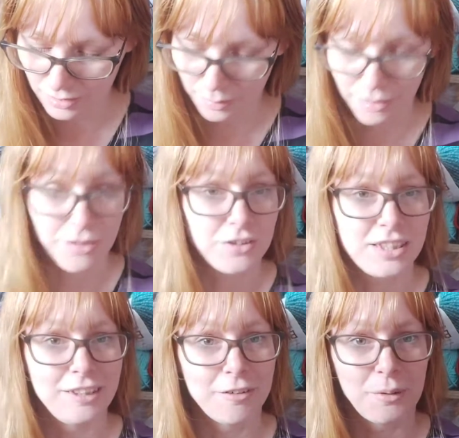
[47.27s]
My
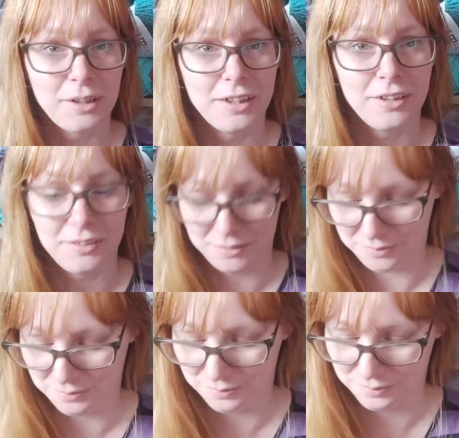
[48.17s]
13-year-old girl.
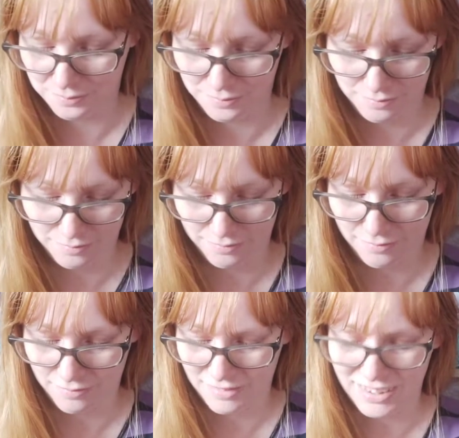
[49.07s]

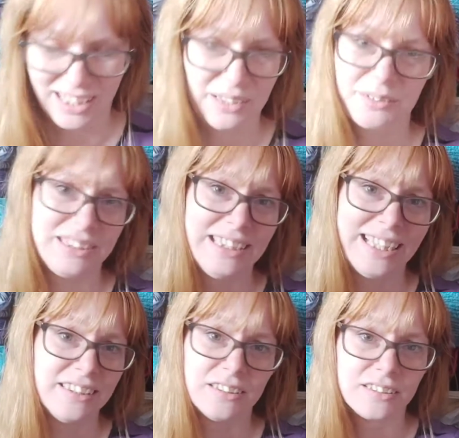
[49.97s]
And I have
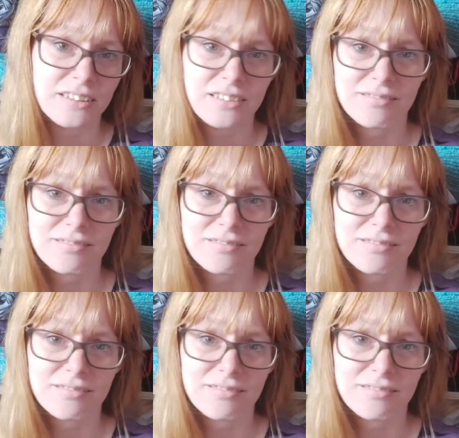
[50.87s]
teenagers.